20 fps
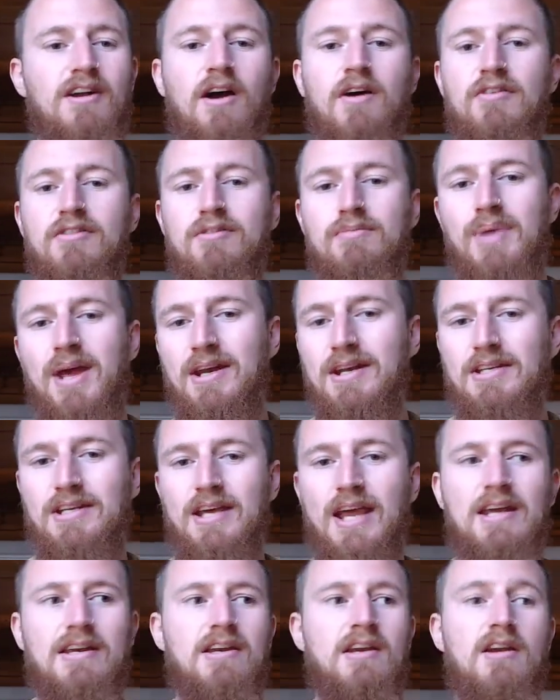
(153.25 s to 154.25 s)
I was
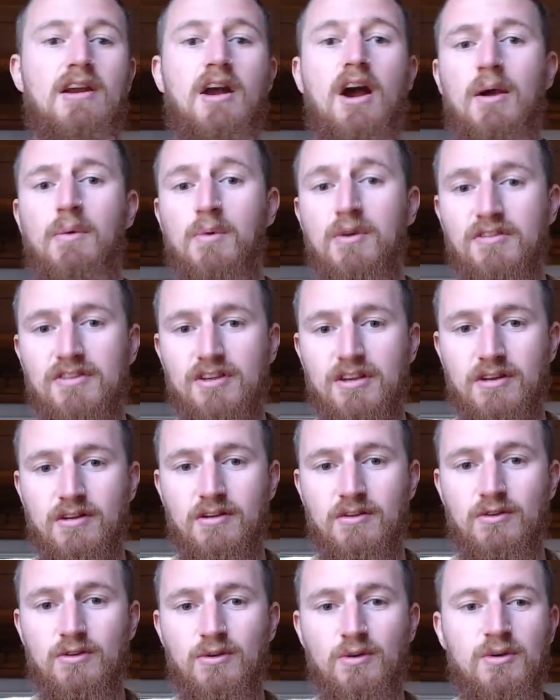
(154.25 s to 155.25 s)
meditating, I was
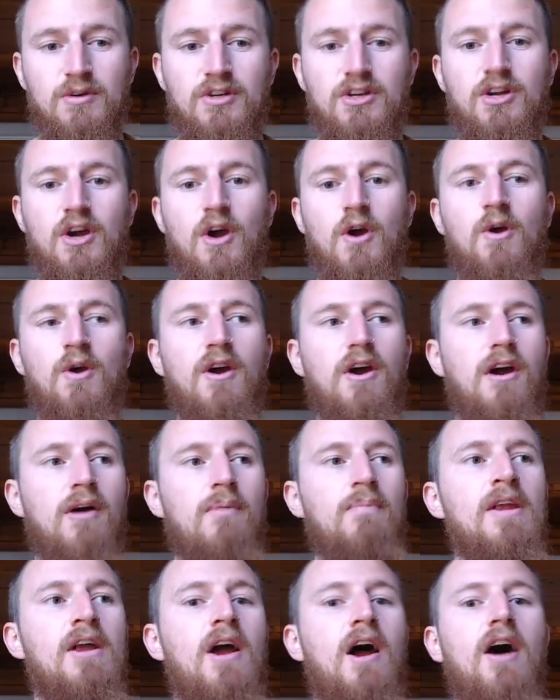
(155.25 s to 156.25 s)
doing yoga,
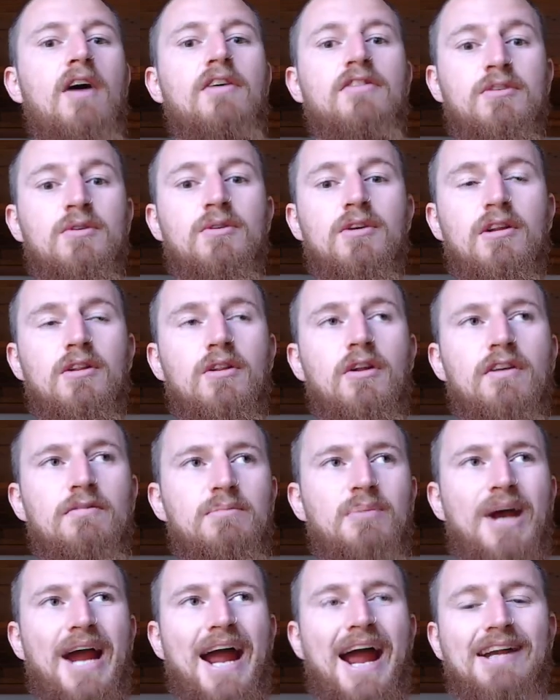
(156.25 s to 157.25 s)
I was doing a lot of
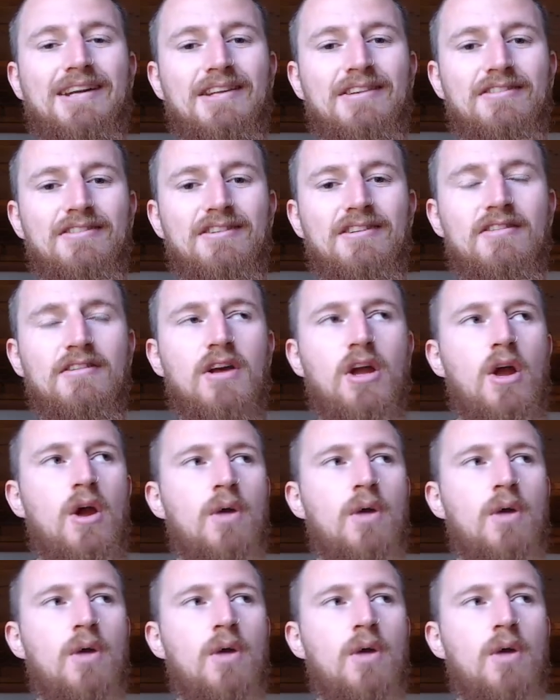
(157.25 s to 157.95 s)
practices.